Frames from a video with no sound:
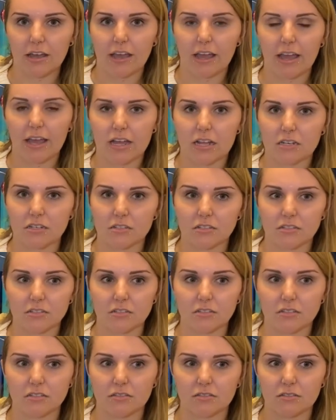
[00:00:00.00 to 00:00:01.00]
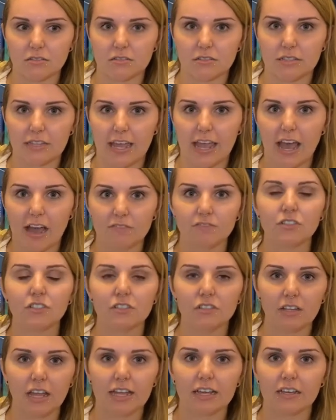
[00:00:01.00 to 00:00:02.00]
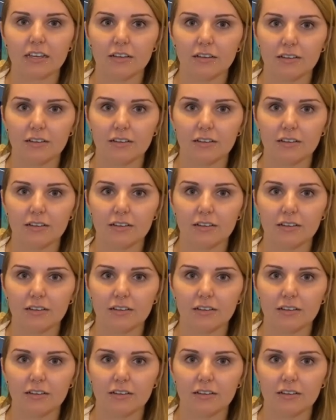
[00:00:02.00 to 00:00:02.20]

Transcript: and they have to, like,